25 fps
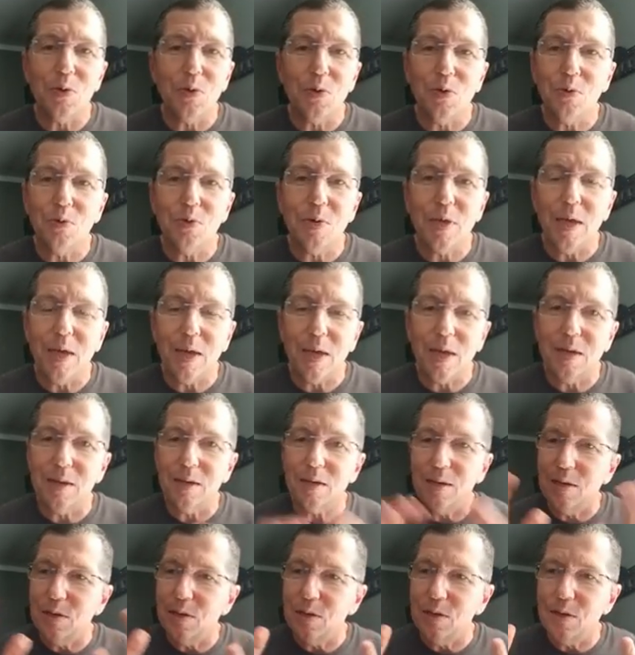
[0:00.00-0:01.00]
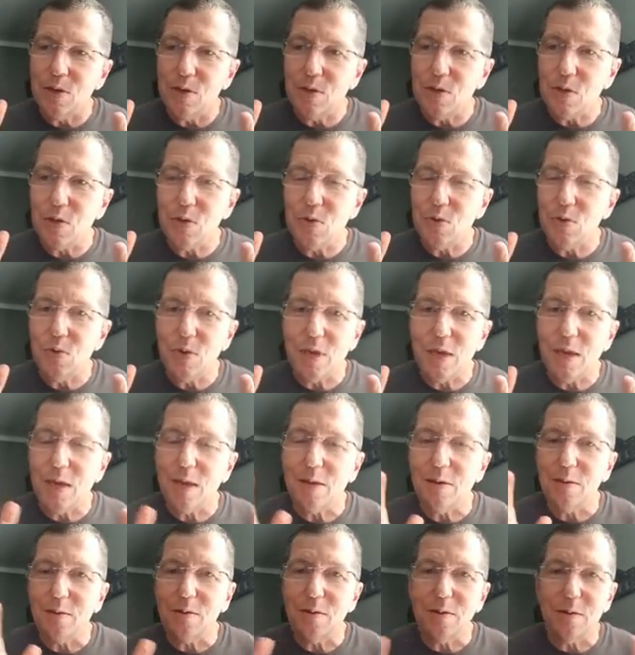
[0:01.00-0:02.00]
you can't you
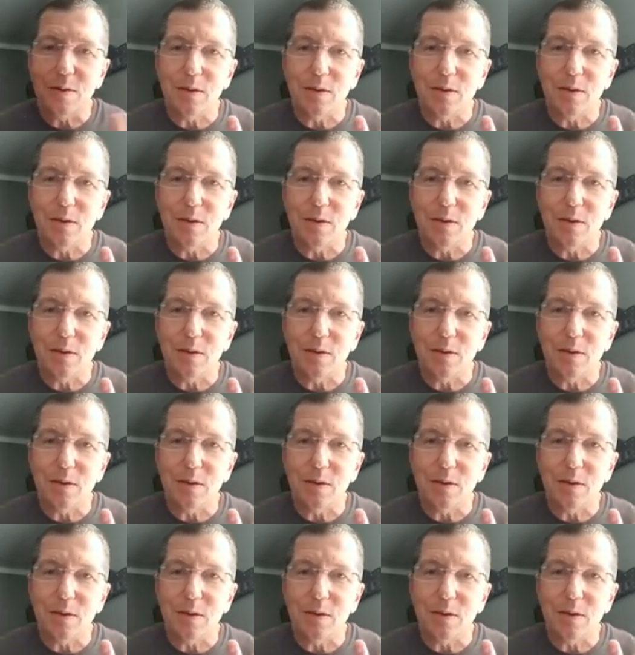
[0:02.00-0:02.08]
can't